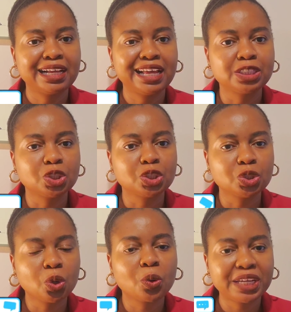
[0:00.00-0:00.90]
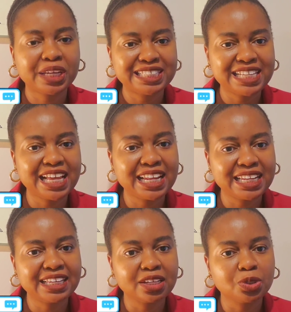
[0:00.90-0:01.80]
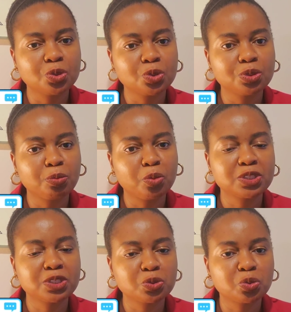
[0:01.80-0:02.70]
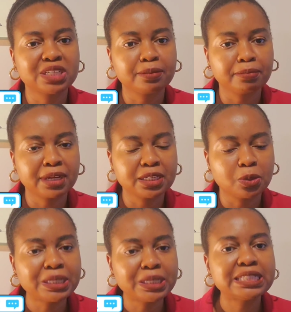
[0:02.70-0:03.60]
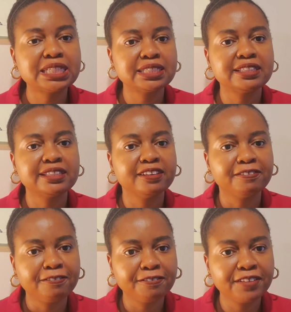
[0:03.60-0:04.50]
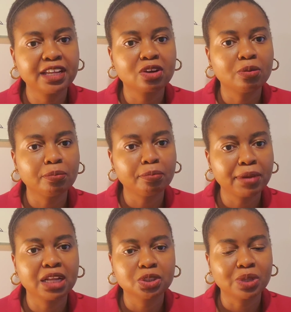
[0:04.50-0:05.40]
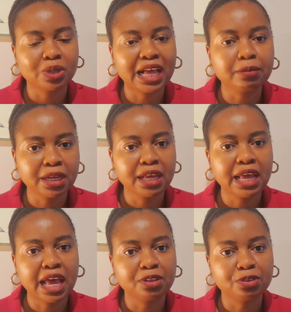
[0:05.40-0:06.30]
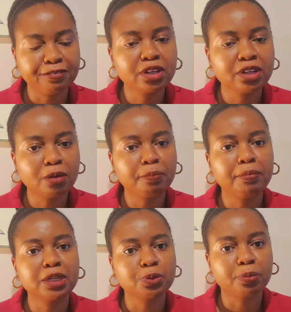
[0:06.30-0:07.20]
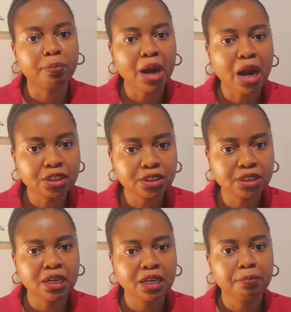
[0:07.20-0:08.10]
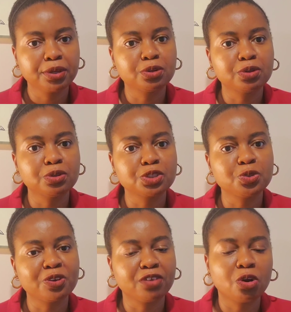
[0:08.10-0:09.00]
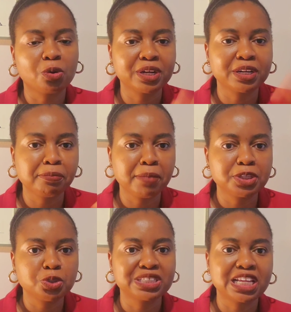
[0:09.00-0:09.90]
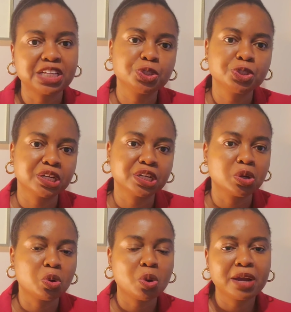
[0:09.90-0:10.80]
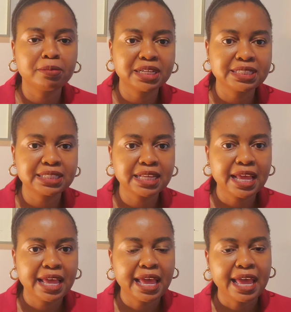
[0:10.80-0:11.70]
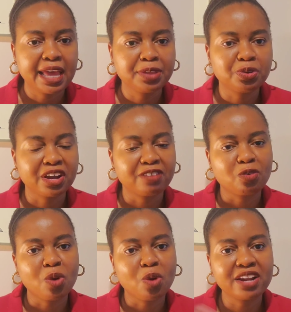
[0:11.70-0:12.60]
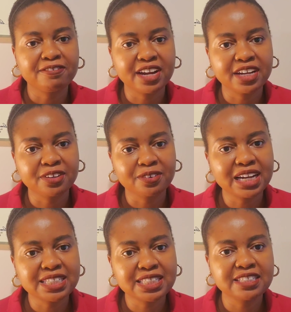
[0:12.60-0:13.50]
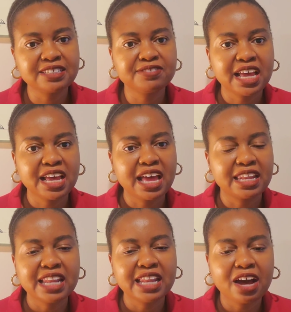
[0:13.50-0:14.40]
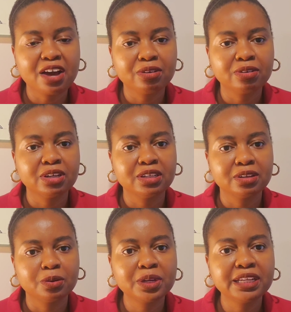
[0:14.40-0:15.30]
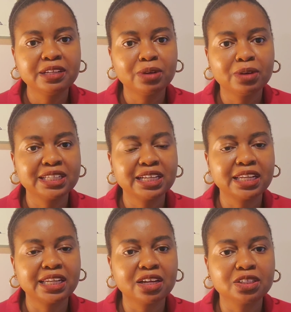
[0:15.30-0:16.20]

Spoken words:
a storytelling to the point where somebody reads it, they feel compelled to help, and they feel compelled to pardon because you have already met your statutory requirements and you have qualifying relatives, and now really what they can